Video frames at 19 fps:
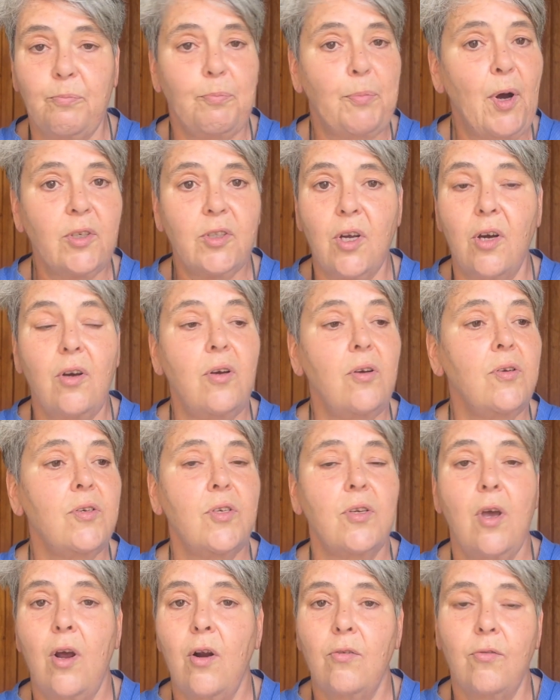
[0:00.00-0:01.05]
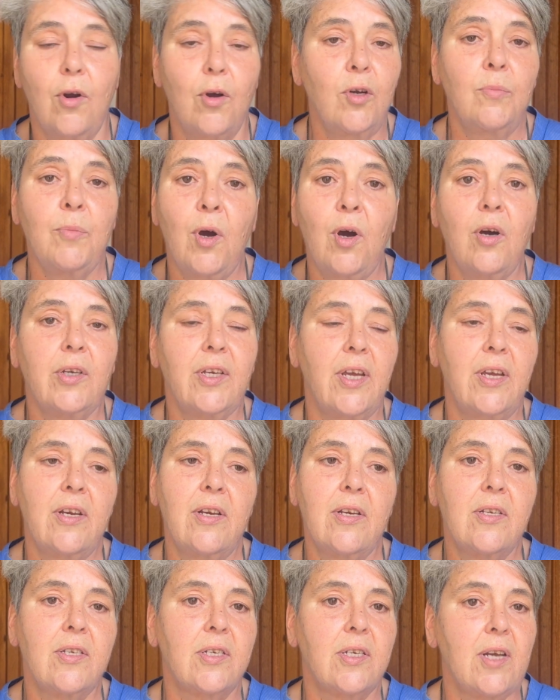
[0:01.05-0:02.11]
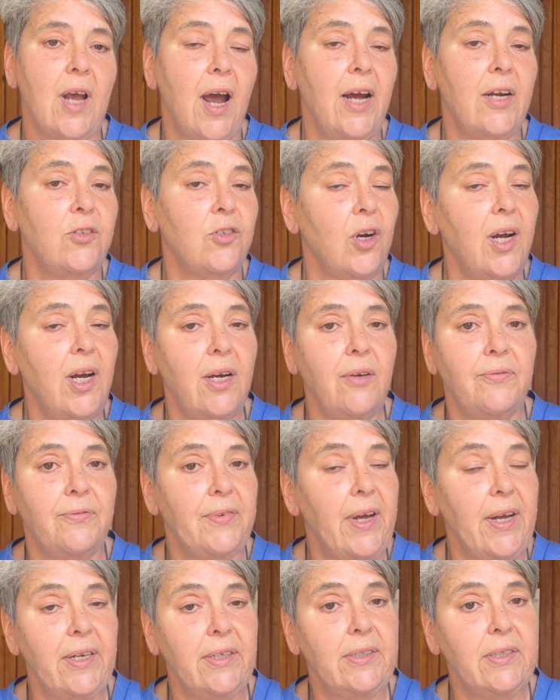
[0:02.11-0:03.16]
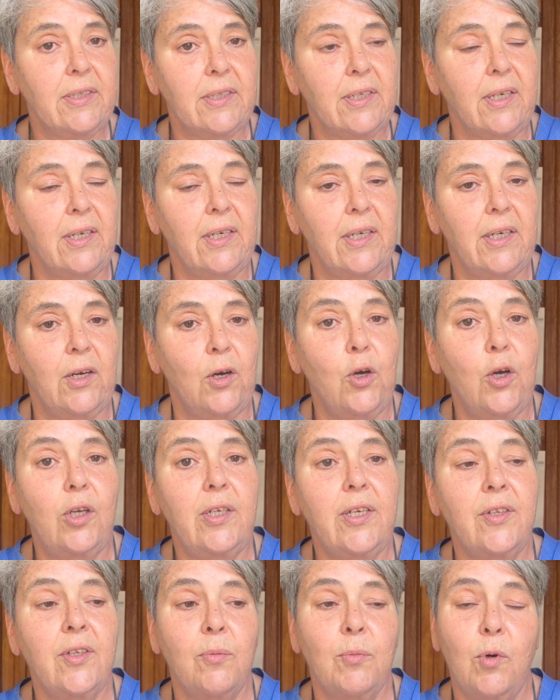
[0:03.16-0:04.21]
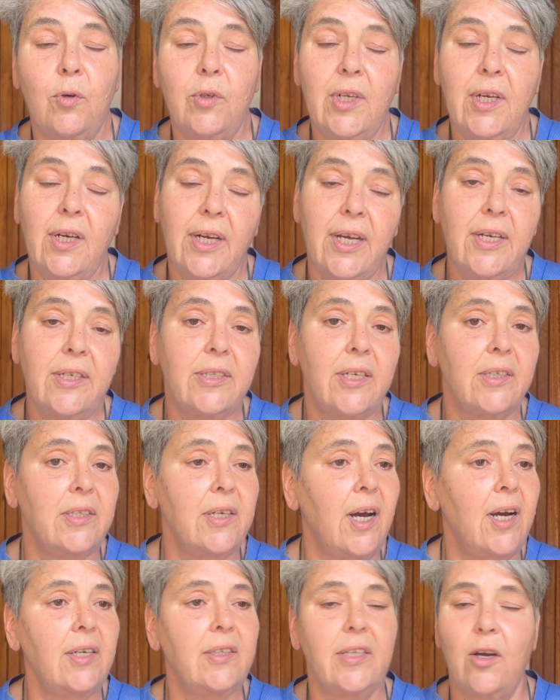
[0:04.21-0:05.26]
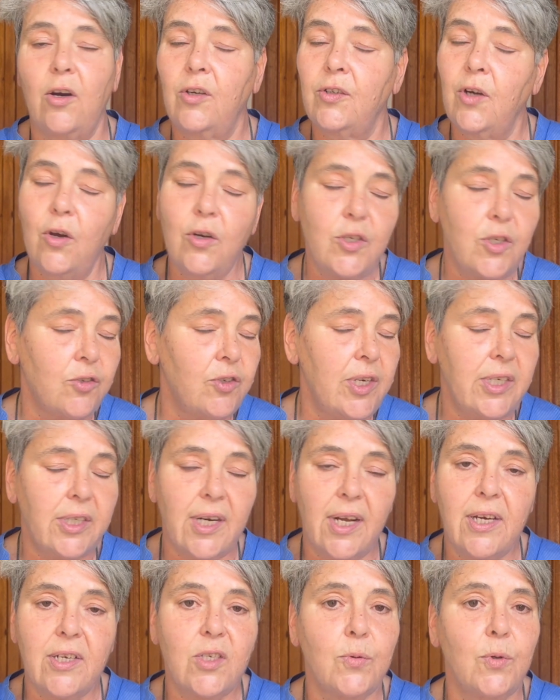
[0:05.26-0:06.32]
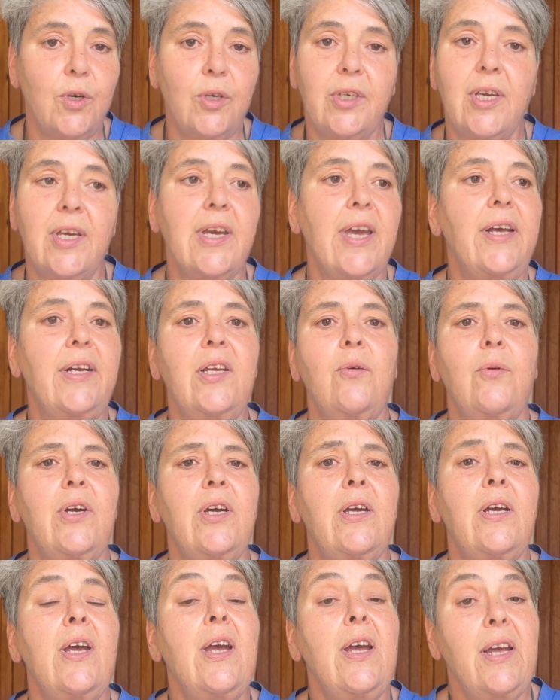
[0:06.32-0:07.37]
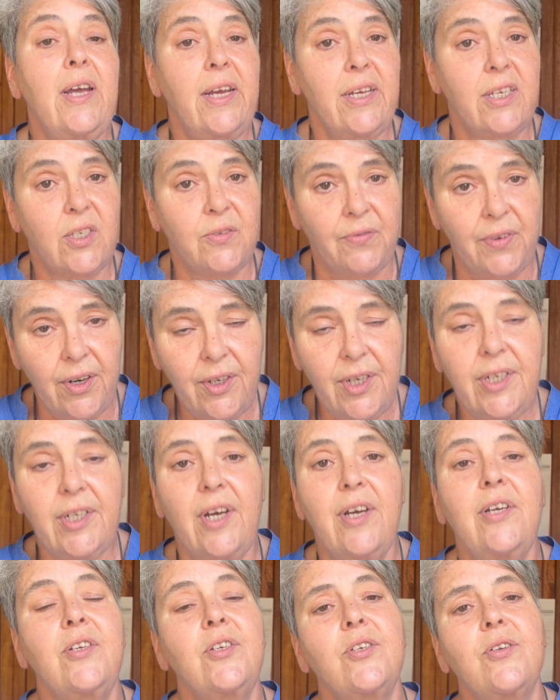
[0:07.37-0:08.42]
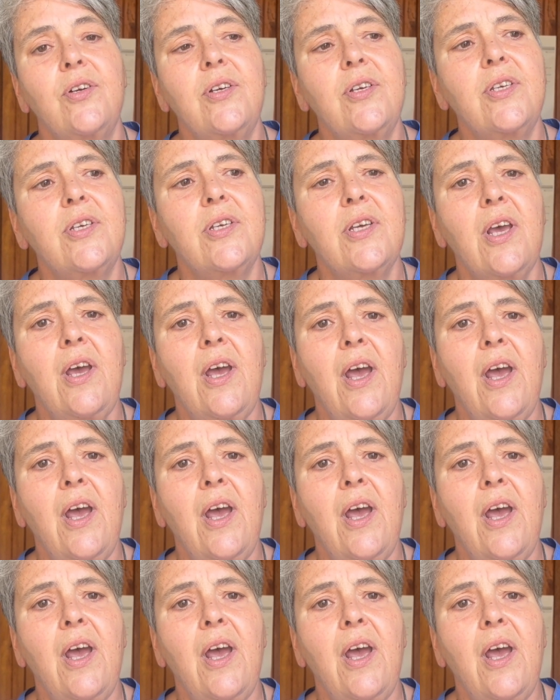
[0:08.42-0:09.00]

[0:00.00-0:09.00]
potholes, road markings. I drive at early in the morning, late at night. There are no streetlights working anywhere. It's very dangerous.